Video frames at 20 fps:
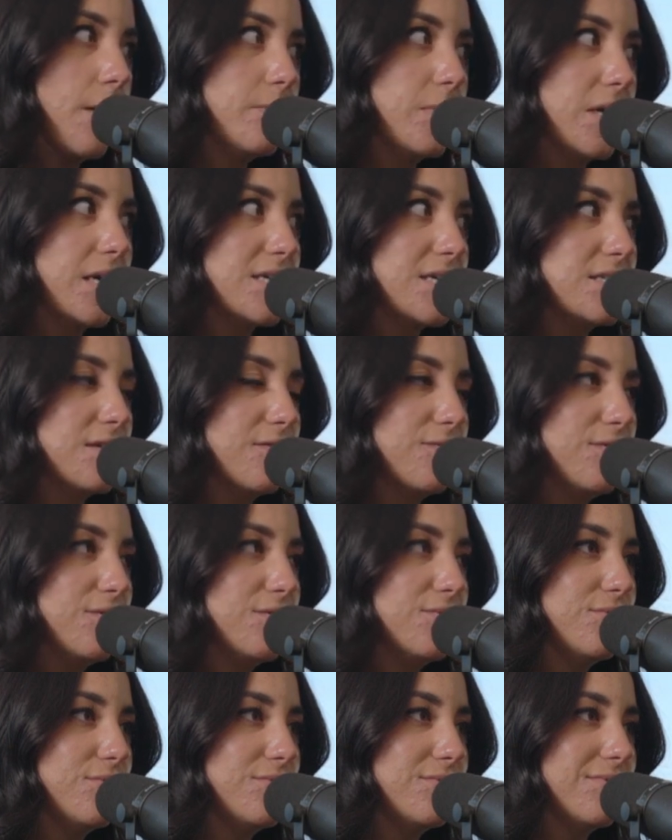Because if
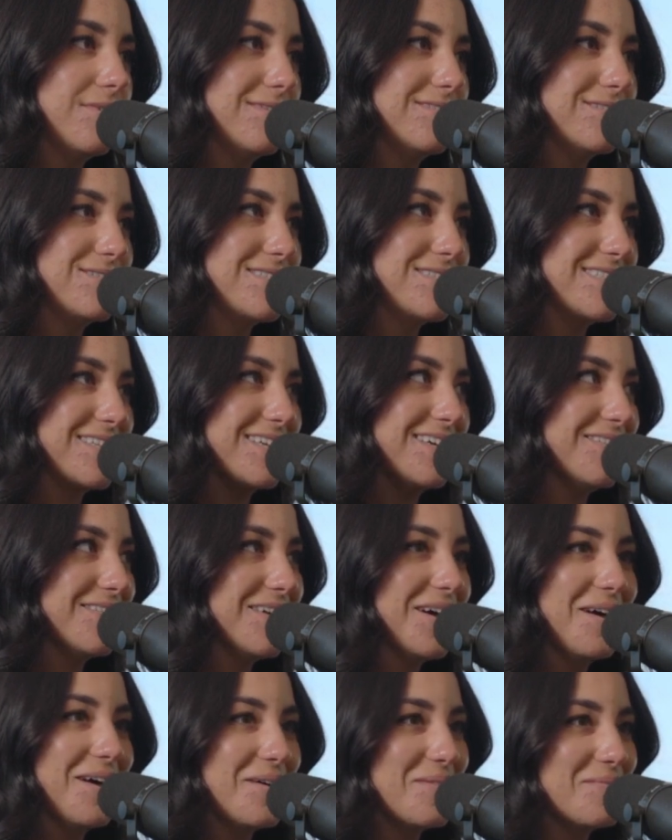you just give
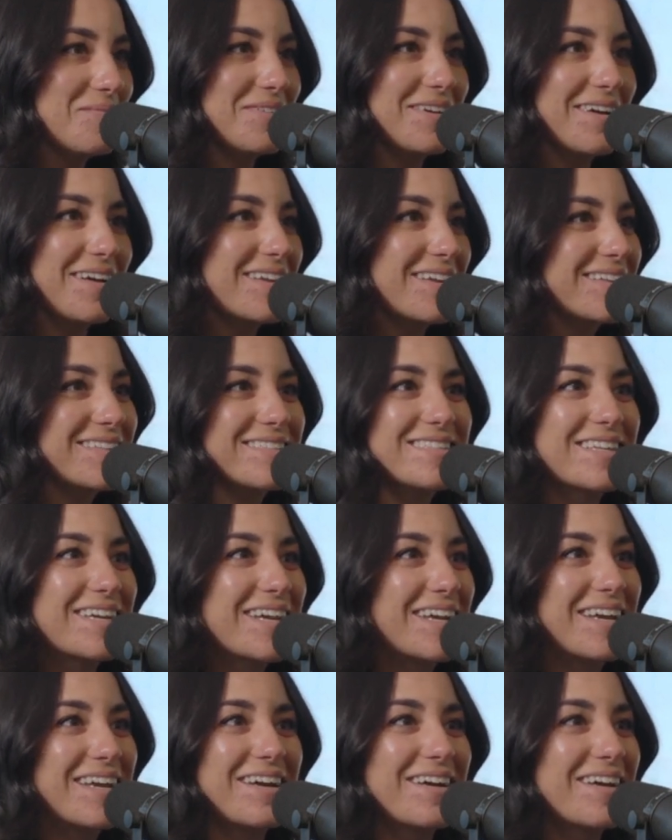up, it's
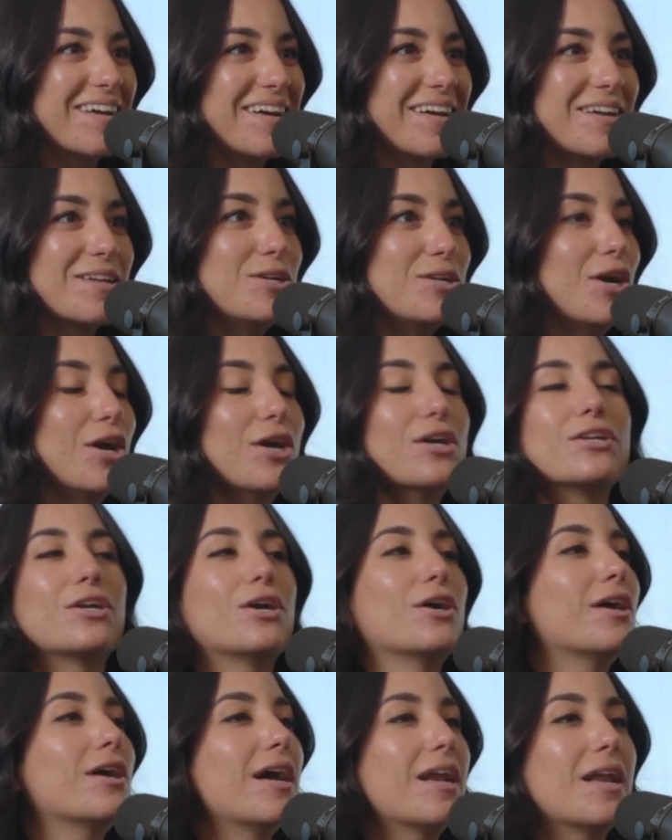like
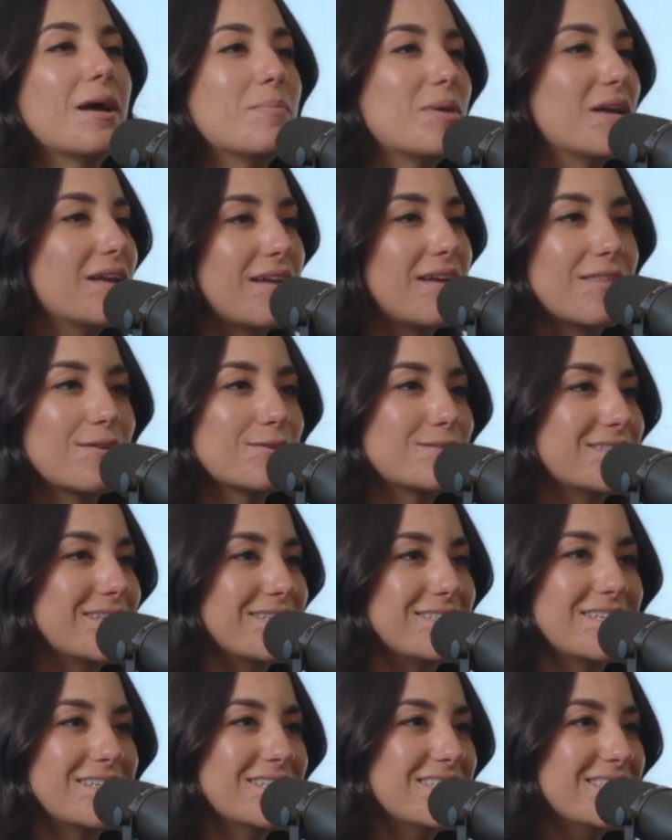you're gonna be another
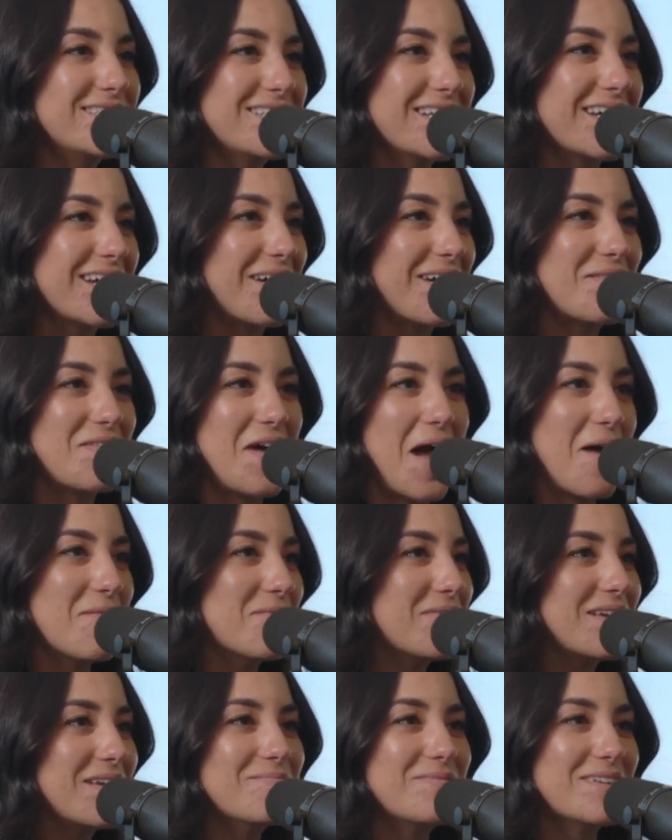statistic of how
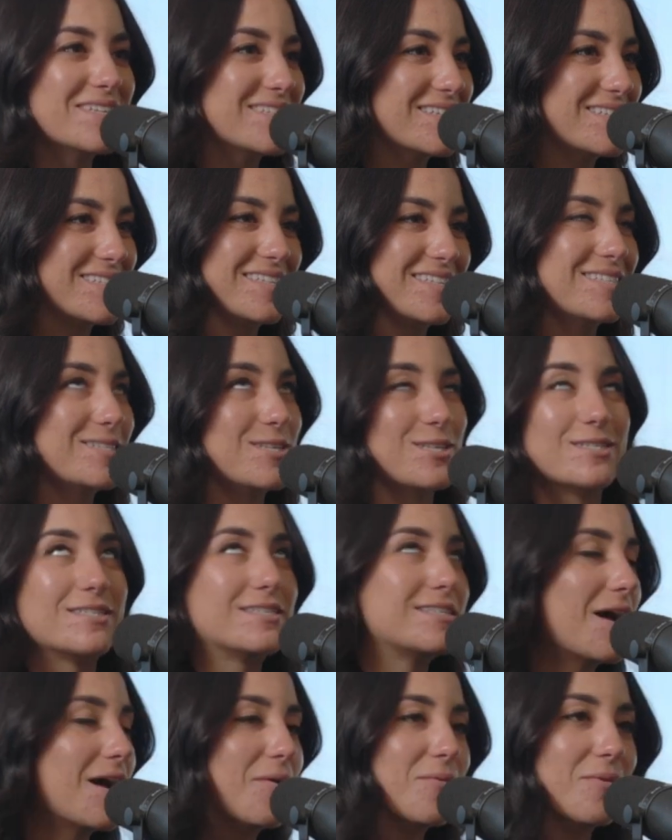many businesses just
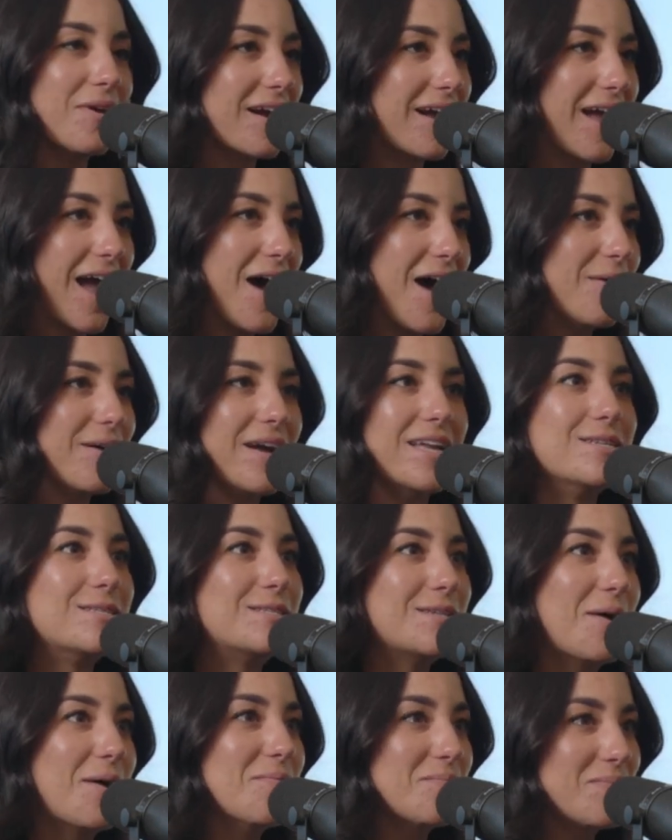don't work out. And
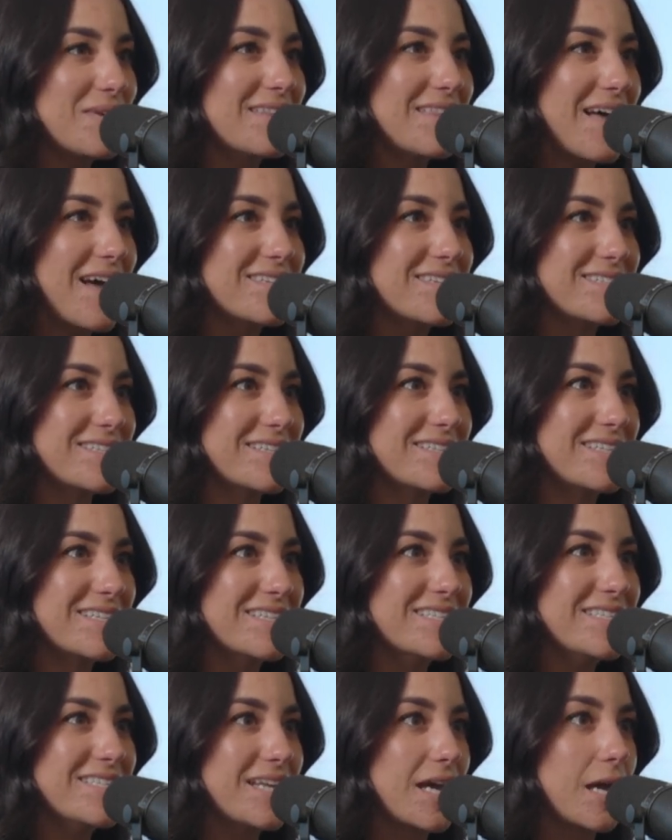don't be that
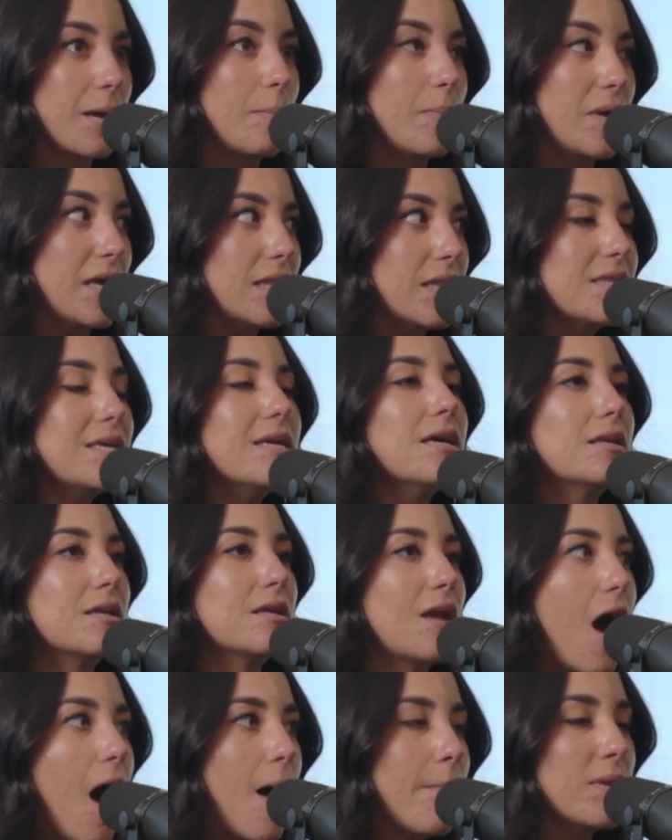statistic. Be the
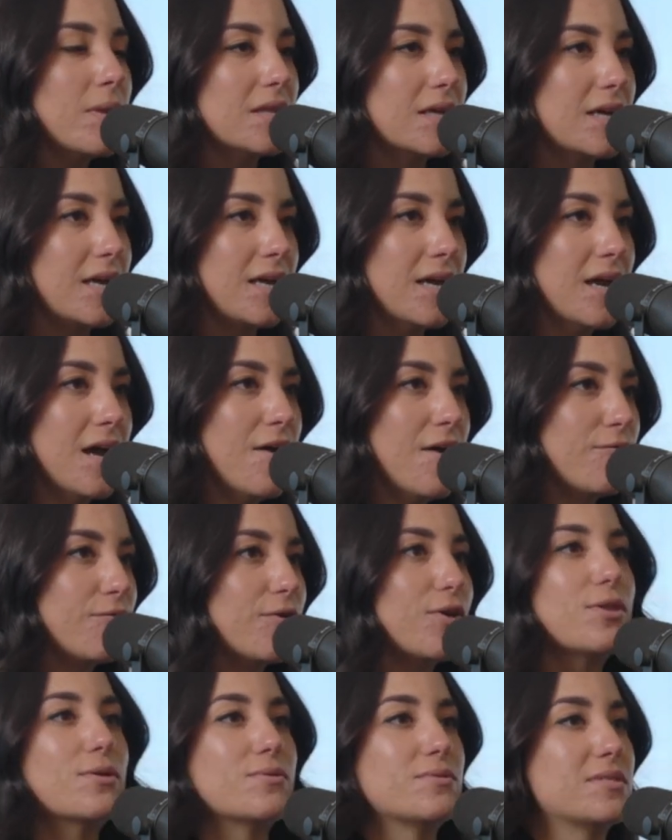anomaly
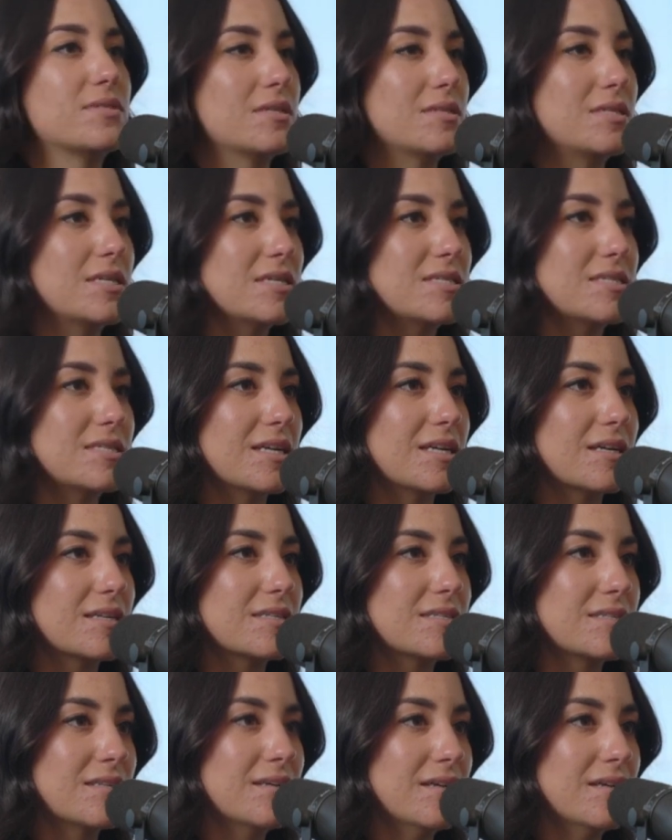for those statistics.